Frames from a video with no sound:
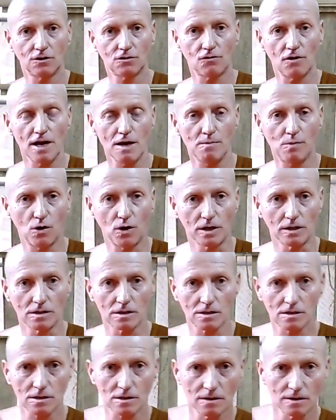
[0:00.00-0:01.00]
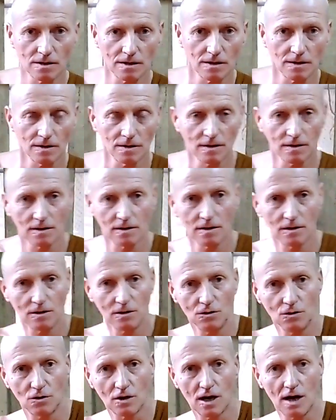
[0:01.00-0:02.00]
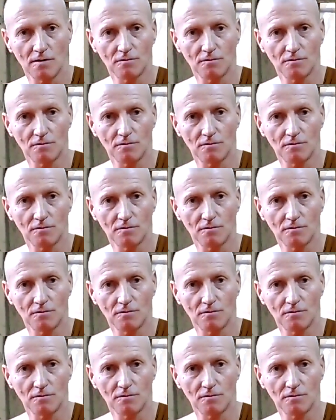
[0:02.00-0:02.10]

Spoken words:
You can't fall over. You're very well